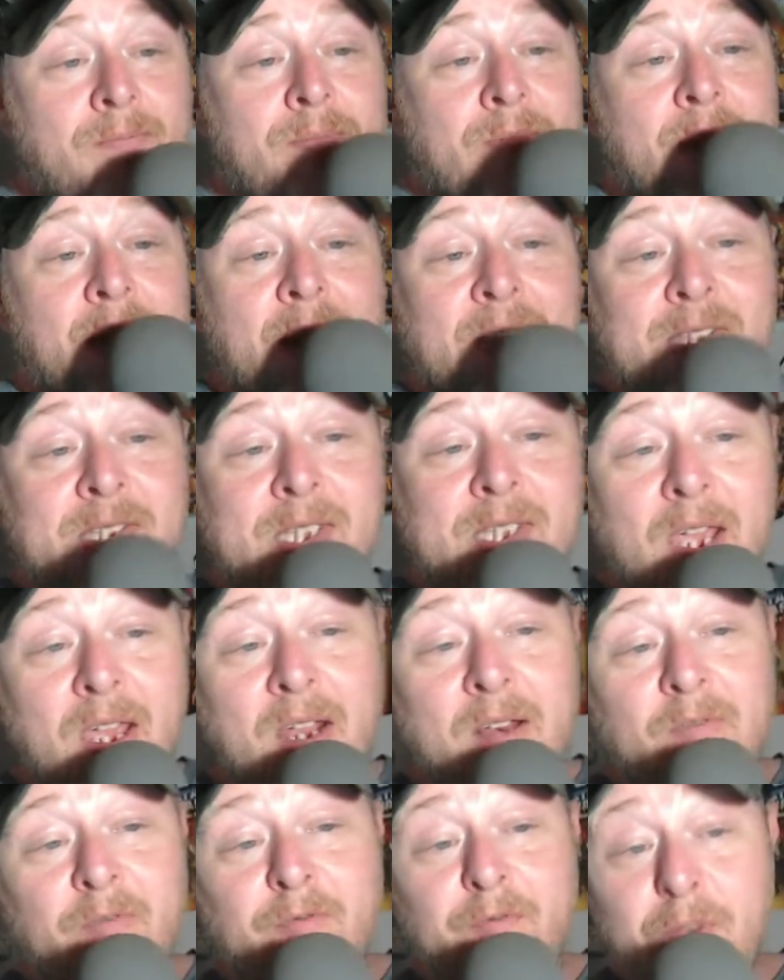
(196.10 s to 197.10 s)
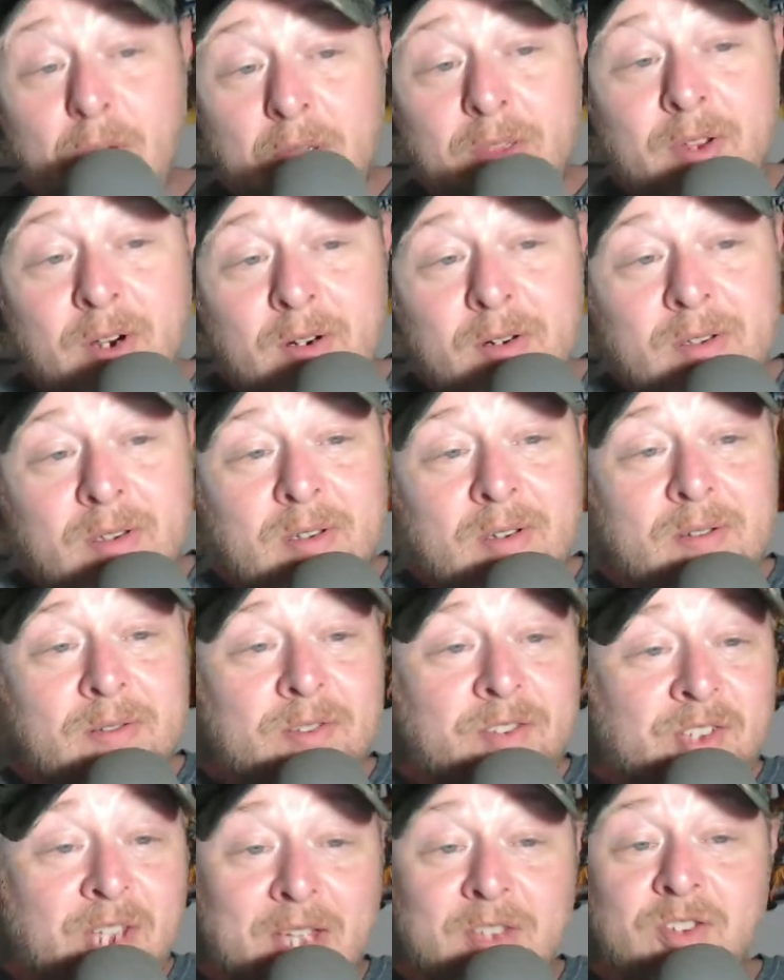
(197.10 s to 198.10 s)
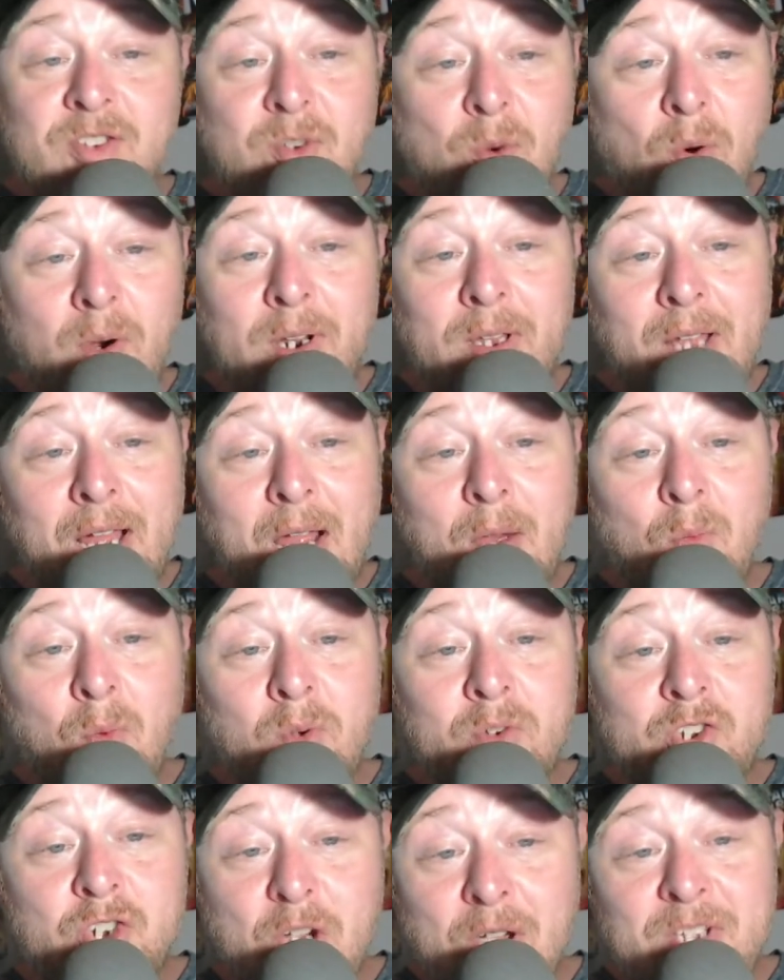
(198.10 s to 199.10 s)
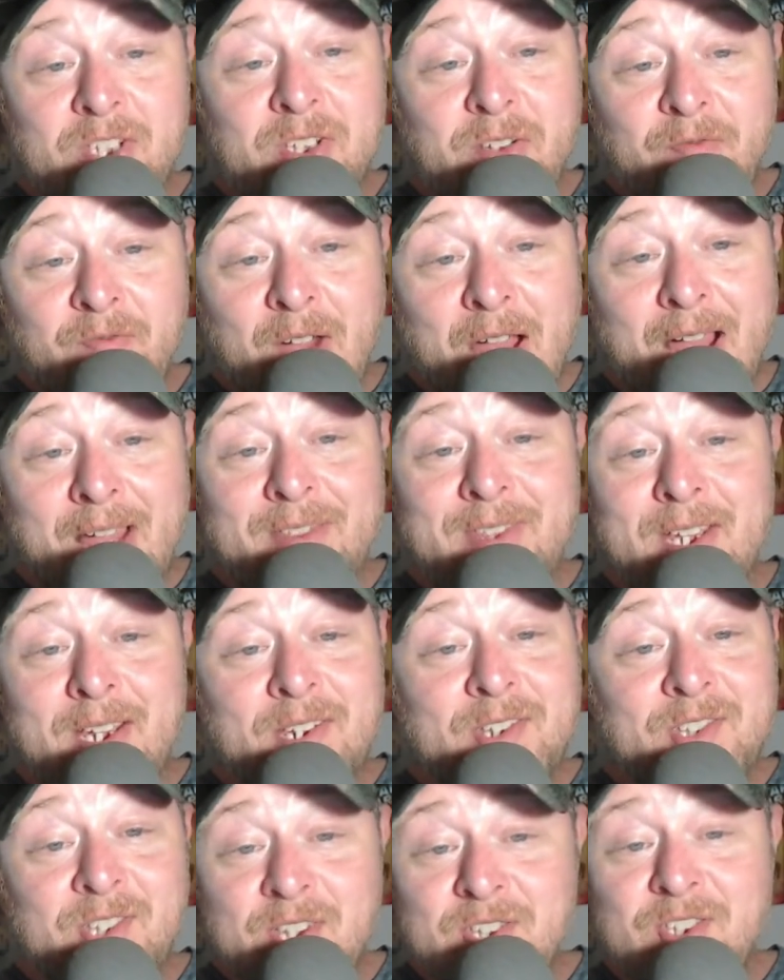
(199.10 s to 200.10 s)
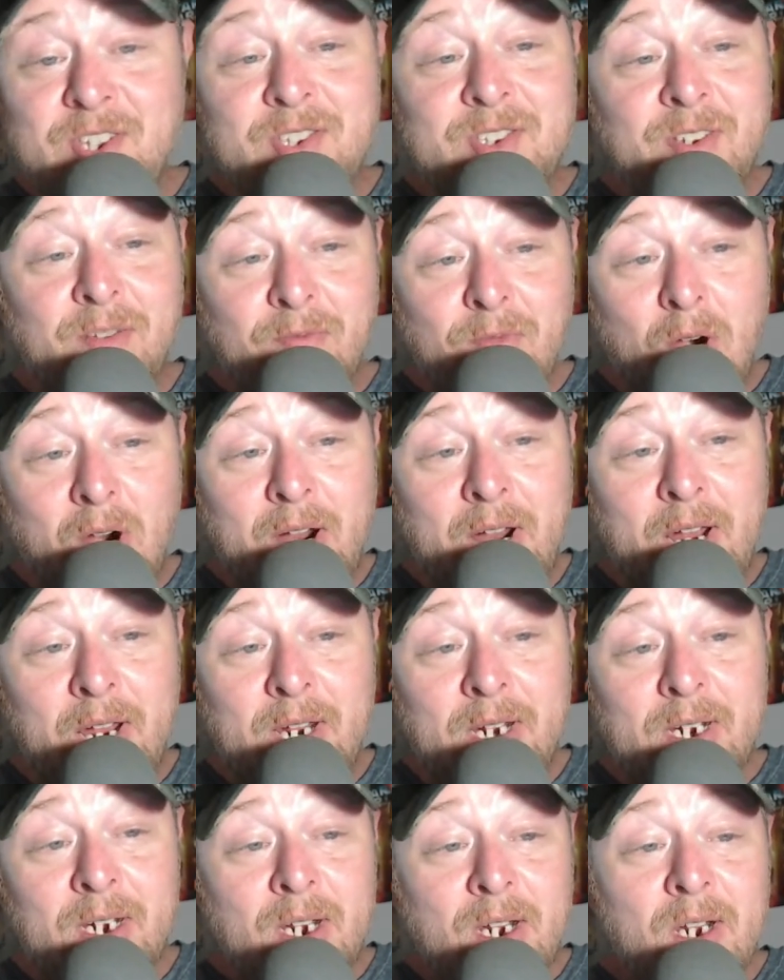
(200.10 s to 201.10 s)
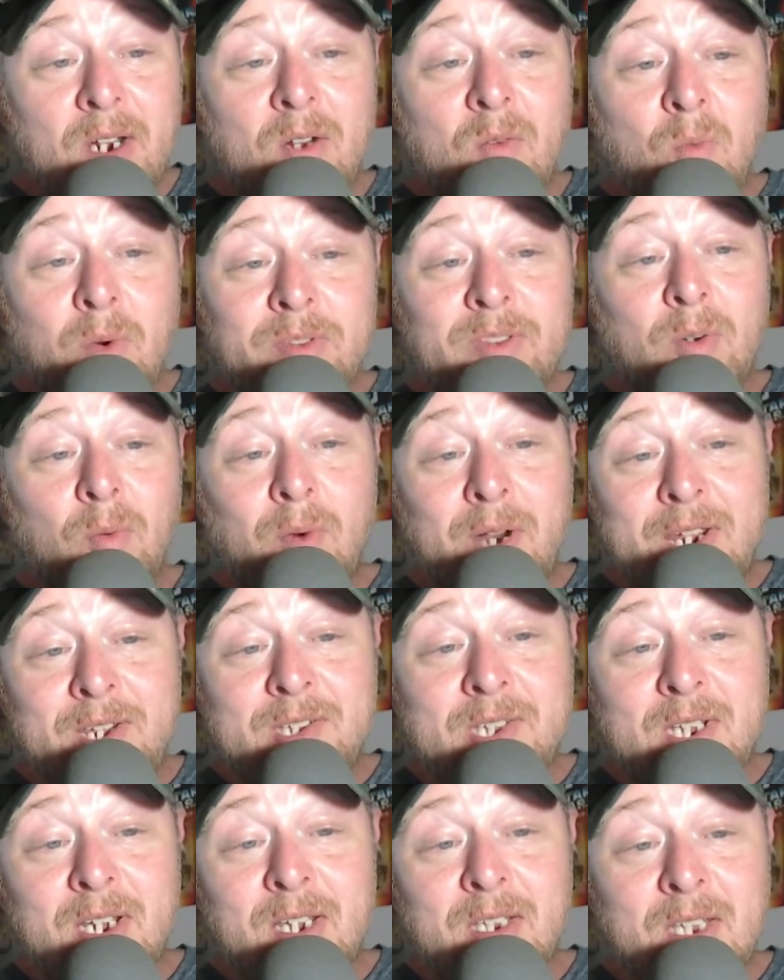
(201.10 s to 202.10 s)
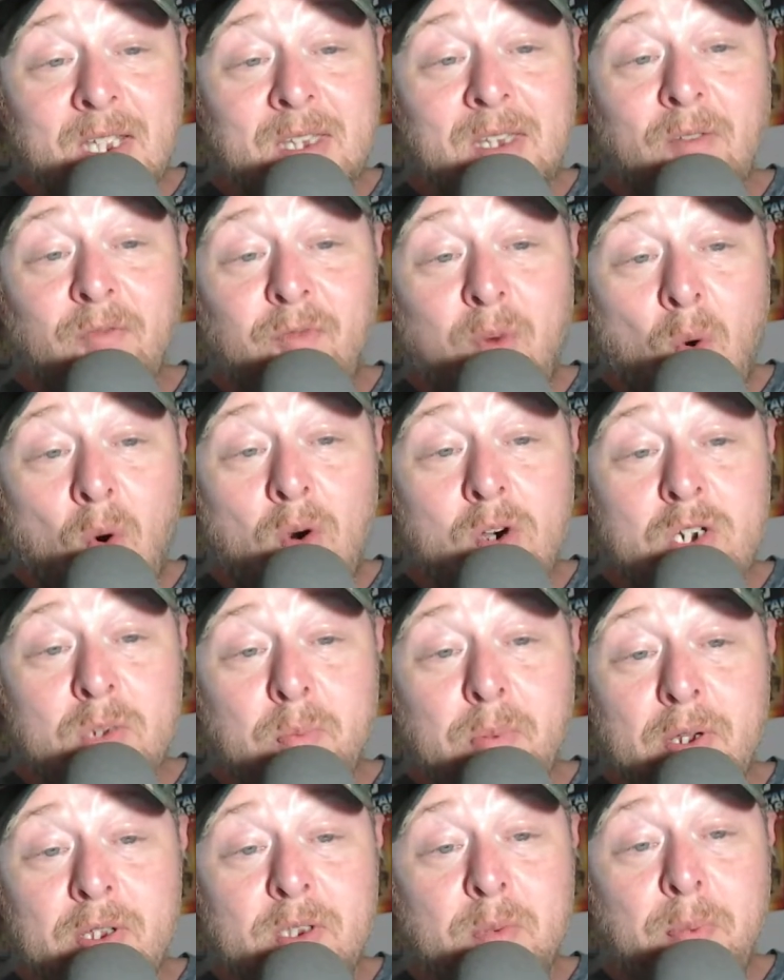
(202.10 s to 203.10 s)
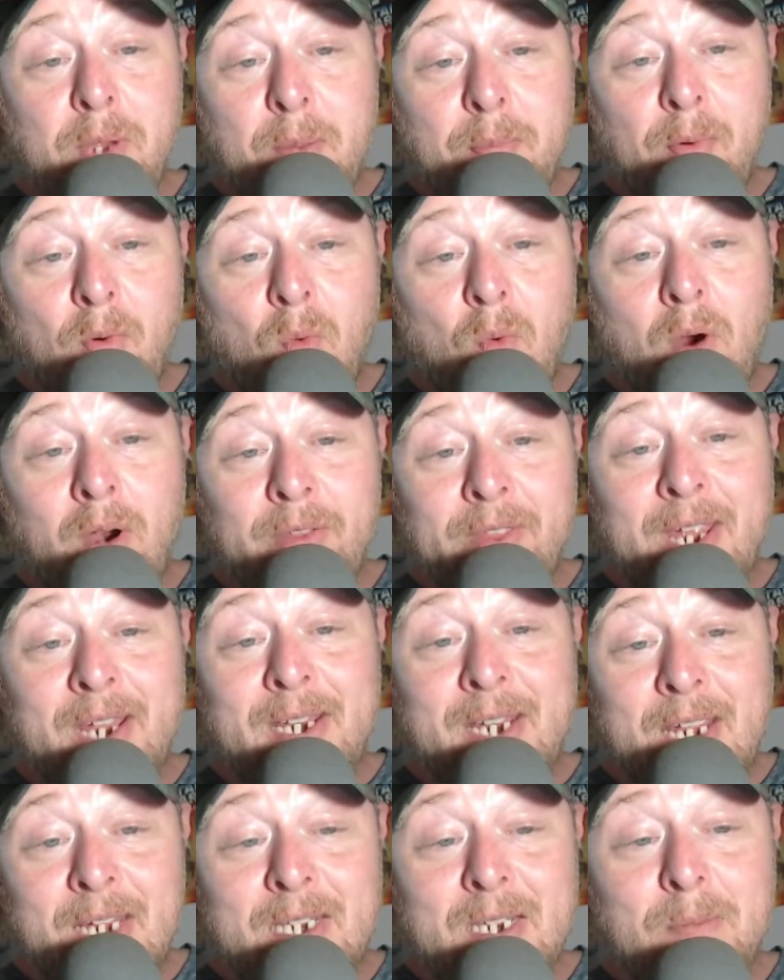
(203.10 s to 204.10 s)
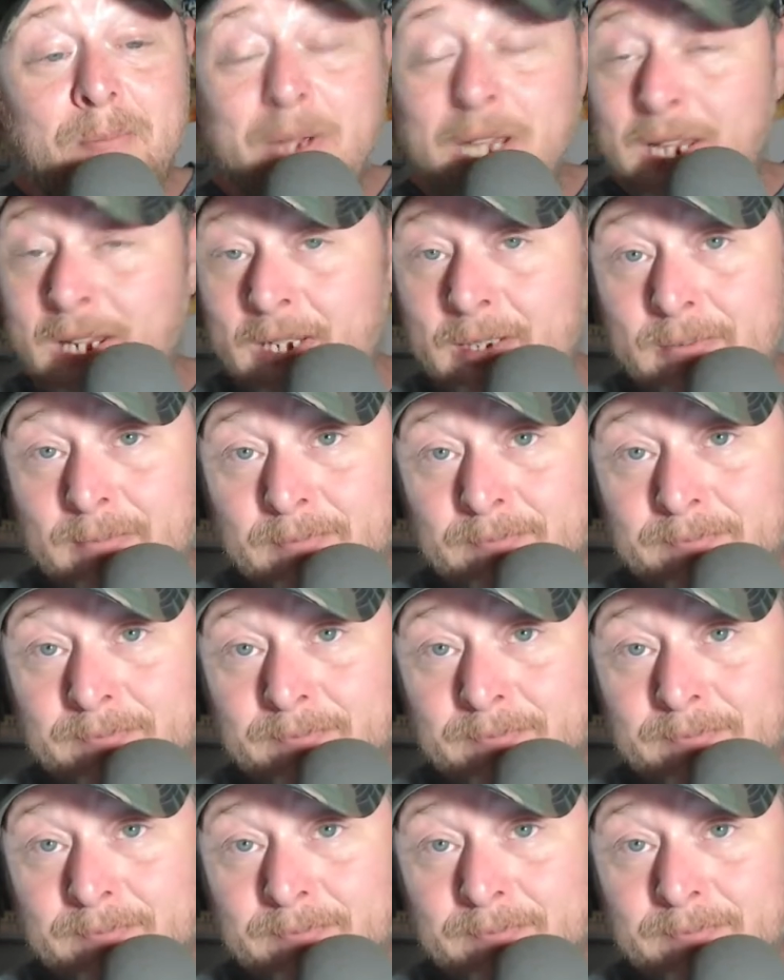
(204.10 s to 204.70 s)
It's said further, said storyline will justify the existence of Rey with the reasoning that the Force puts people where they need to be.